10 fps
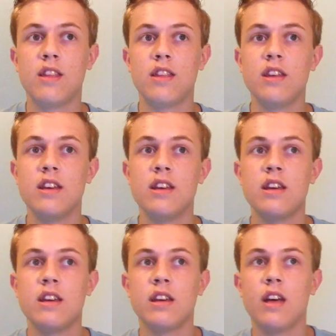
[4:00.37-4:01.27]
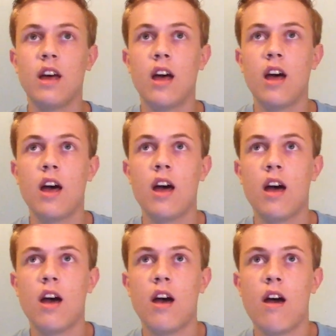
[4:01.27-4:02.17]
the
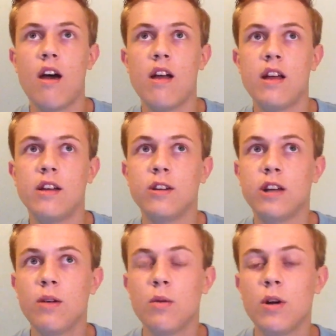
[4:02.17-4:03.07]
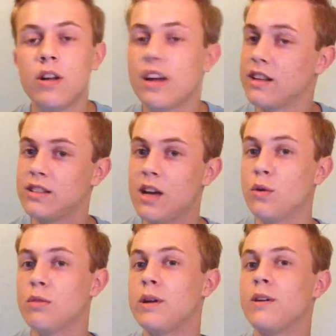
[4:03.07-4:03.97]
internet world, I guess I
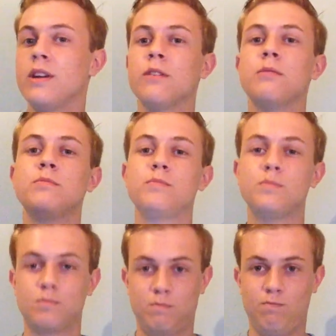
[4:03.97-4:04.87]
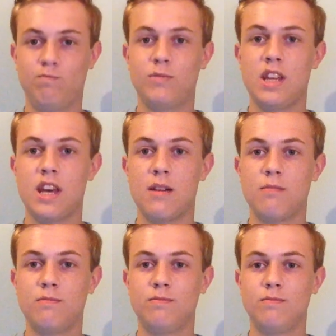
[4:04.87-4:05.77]
would marry you. Yeah.
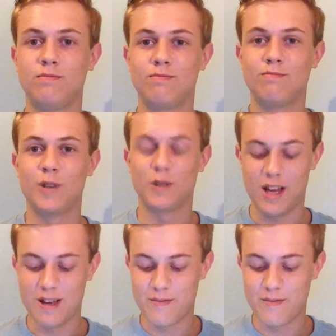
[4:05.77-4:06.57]
Okay.